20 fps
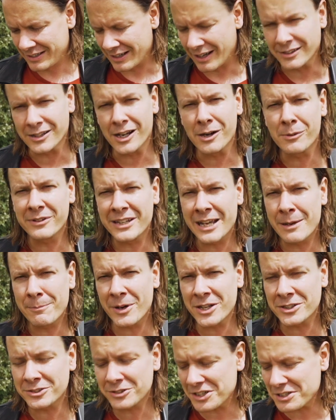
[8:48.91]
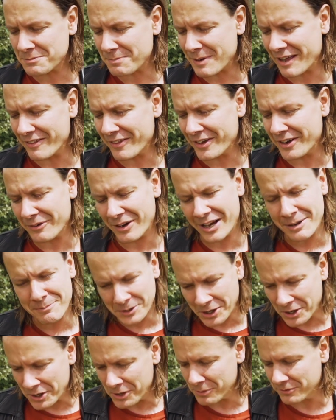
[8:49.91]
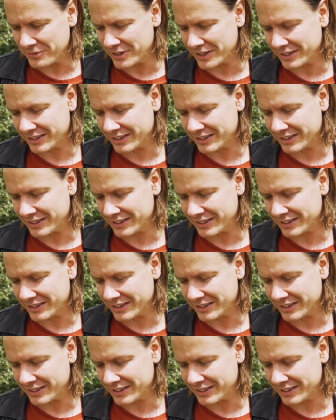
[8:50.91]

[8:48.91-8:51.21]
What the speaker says: I'm going with The Empire Strikes Back though. I'm going with it.